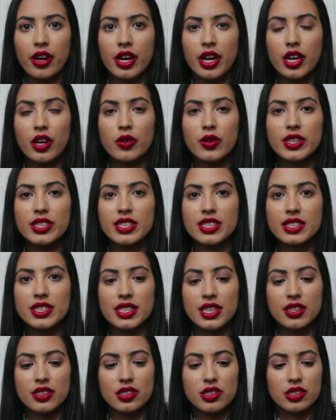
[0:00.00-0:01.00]
increase in
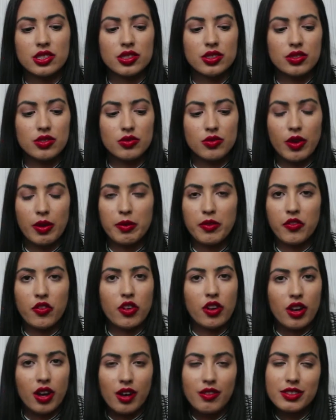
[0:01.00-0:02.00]
sales right
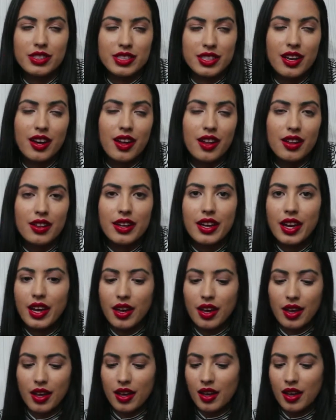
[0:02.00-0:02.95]
before obviously a holiday.